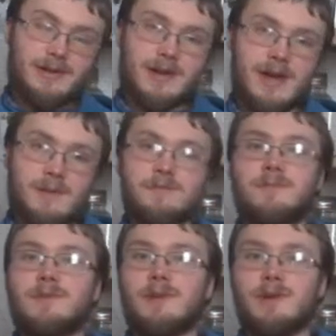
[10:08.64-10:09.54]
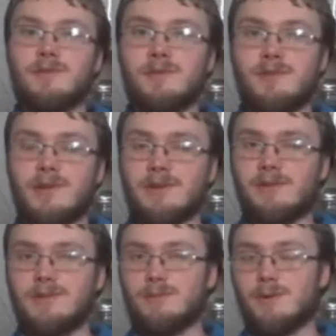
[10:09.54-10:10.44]
time, there are a few things
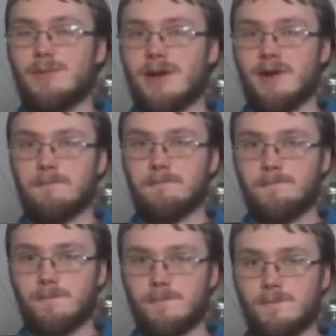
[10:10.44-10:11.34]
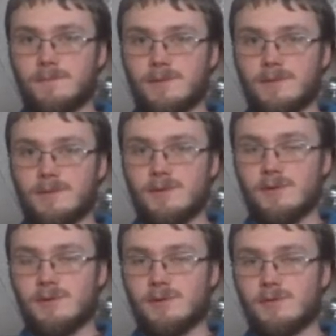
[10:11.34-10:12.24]
to prepare.
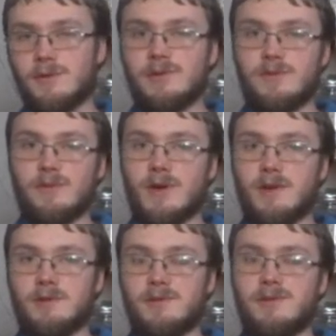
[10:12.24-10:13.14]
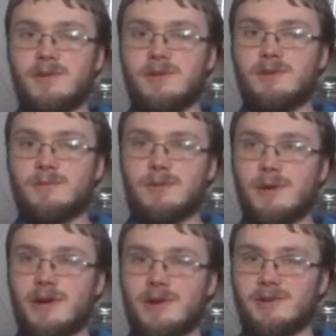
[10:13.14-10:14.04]
First of all, you need to
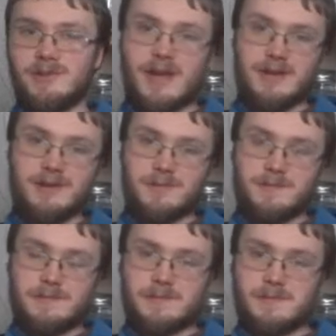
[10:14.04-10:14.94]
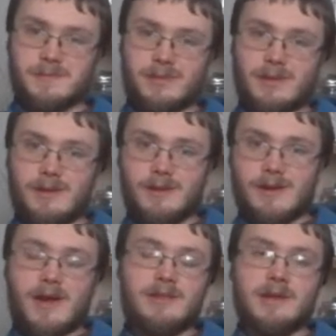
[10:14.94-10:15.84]
prepare your site.
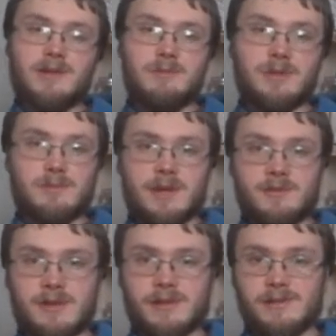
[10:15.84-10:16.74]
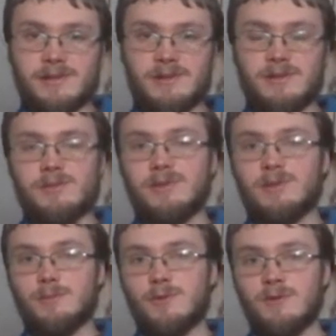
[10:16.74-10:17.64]
I like to build my trellises, if it's
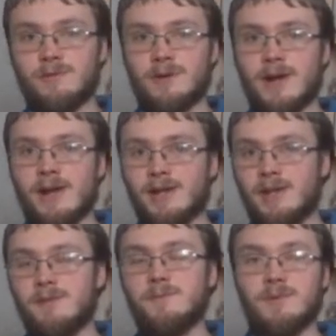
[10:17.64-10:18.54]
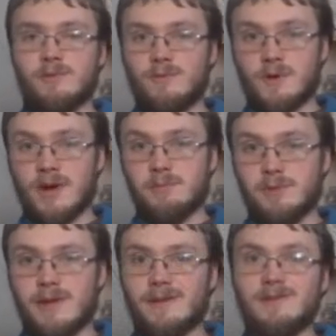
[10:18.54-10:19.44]
a pole variety, before I
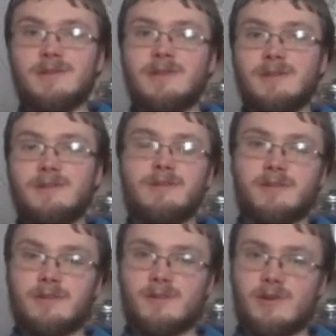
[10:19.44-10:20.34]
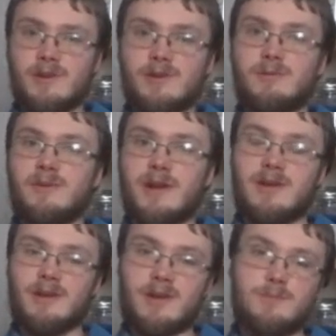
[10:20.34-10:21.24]
plant seeds, and so you need to be
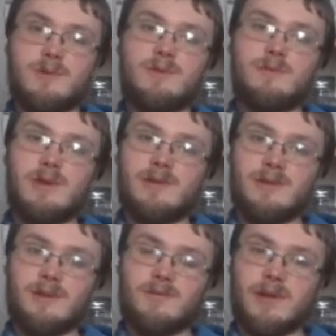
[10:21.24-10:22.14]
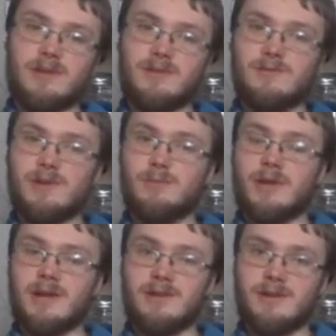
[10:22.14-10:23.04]
ready a couple of weeks in advance of your
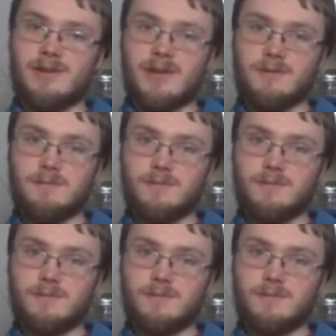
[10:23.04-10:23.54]
planting date.